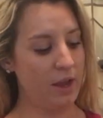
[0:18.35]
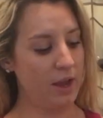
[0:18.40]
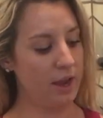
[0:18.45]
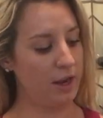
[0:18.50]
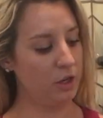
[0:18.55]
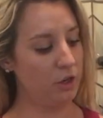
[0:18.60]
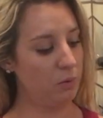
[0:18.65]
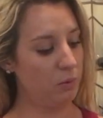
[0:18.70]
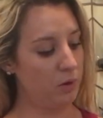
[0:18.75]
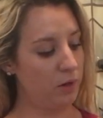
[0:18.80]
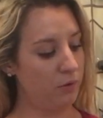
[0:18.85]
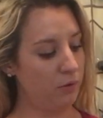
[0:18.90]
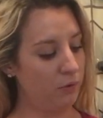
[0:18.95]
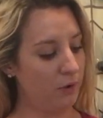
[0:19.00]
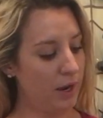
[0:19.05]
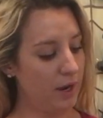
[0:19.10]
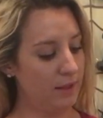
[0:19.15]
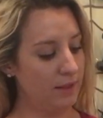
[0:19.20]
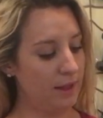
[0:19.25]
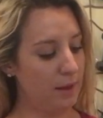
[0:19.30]
And you want to
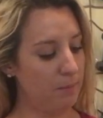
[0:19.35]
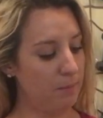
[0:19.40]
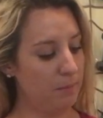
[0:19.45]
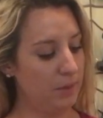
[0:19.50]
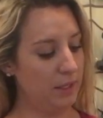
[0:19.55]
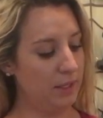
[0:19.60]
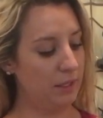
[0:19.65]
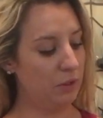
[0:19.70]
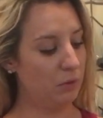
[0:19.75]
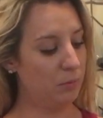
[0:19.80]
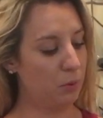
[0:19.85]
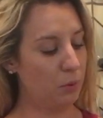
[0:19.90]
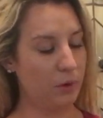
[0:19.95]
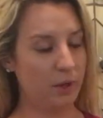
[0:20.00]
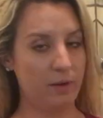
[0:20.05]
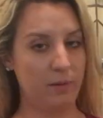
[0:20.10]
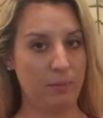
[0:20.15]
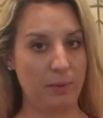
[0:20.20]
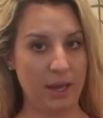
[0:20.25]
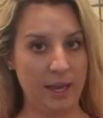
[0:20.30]
find that medial
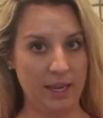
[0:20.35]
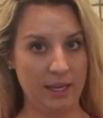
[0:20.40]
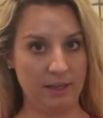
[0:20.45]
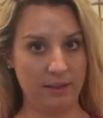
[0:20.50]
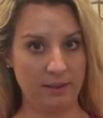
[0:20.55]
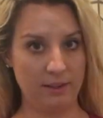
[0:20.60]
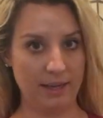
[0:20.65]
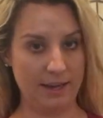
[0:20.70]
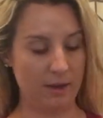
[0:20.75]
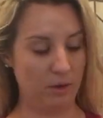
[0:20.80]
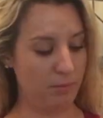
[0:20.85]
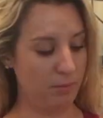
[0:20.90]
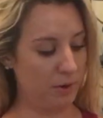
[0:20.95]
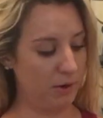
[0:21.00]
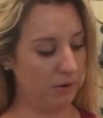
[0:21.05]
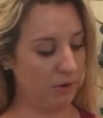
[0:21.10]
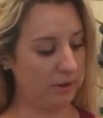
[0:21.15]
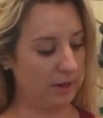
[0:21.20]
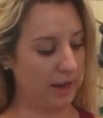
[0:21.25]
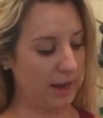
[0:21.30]
point of pain in the
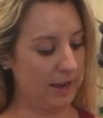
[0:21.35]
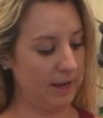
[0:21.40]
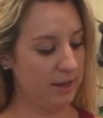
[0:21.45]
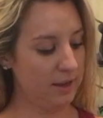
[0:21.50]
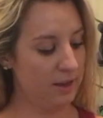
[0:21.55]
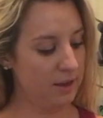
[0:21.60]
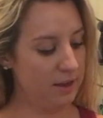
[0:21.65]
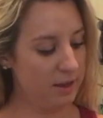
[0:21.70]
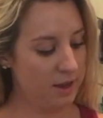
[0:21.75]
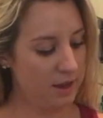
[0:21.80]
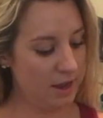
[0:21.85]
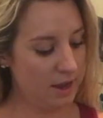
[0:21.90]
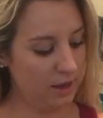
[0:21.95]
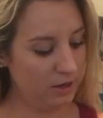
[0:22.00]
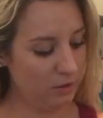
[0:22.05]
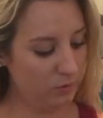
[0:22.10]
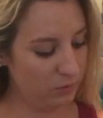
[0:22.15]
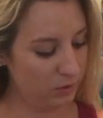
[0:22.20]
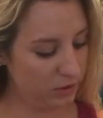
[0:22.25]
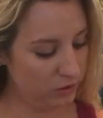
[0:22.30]
elbow, okay?
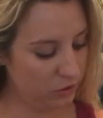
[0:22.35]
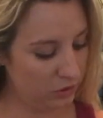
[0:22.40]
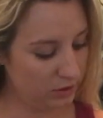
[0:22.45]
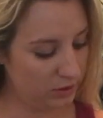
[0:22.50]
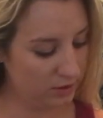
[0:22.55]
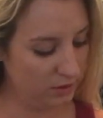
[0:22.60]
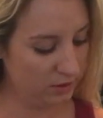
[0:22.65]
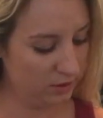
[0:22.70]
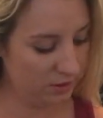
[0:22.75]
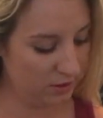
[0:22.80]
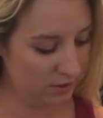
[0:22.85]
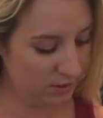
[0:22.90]
And you want to just